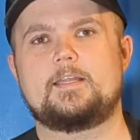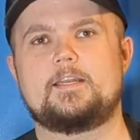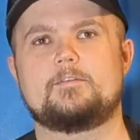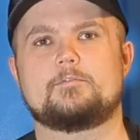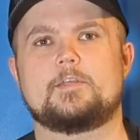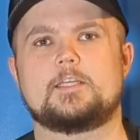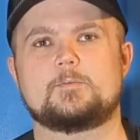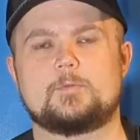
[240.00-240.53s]
didn't
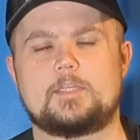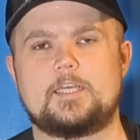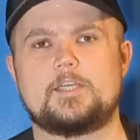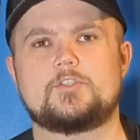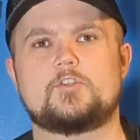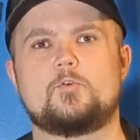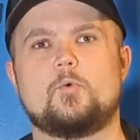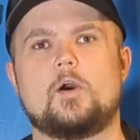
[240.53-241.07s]
realize what the
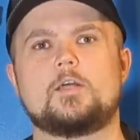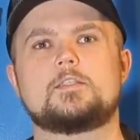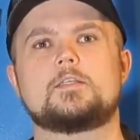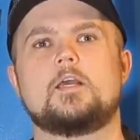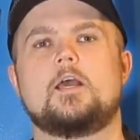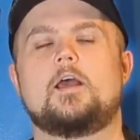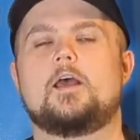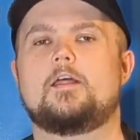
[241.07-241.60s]
issue was.
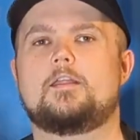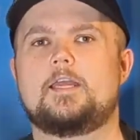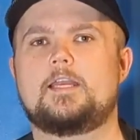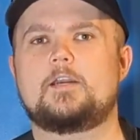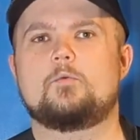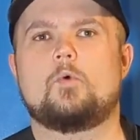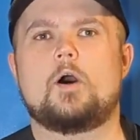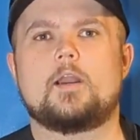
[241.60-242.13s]
They
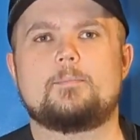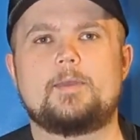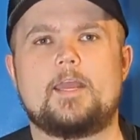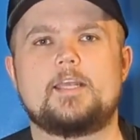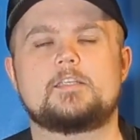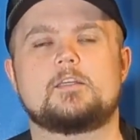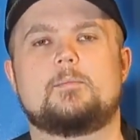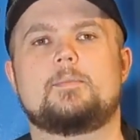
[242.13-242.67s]
didn't want to
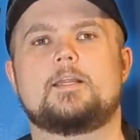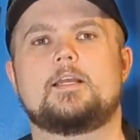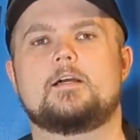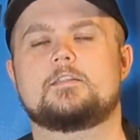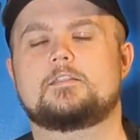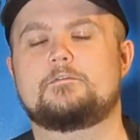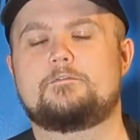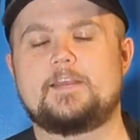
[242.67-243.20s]
pay somebody
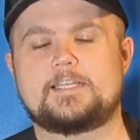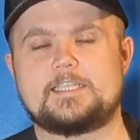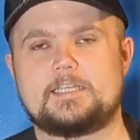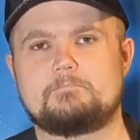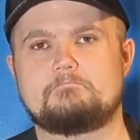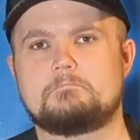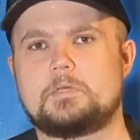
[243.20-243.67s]
else to fix it.